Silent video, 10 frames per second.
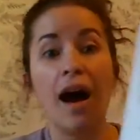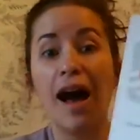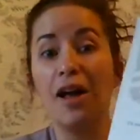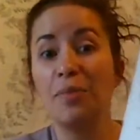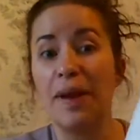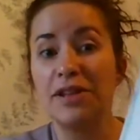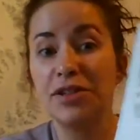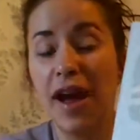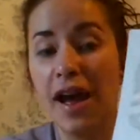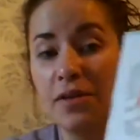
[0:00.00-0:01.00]
I'll paint
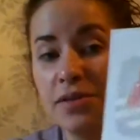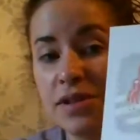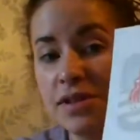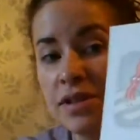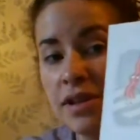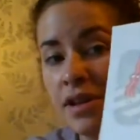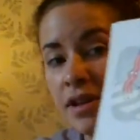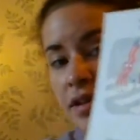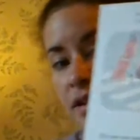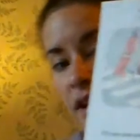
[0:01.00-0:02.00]
your house.
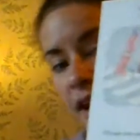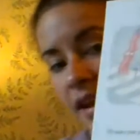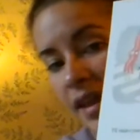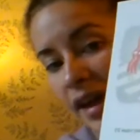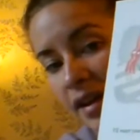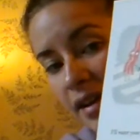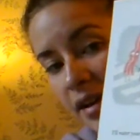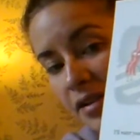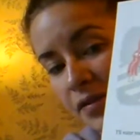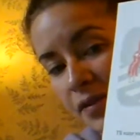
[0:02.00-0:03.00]
Look at that
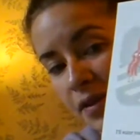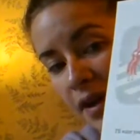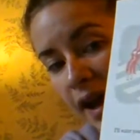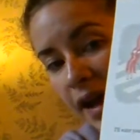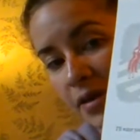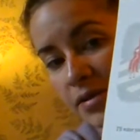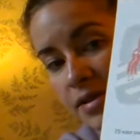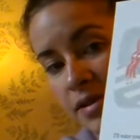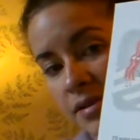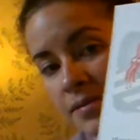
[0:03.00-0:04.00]
colorful
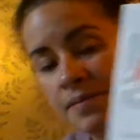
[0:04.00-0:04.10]
house.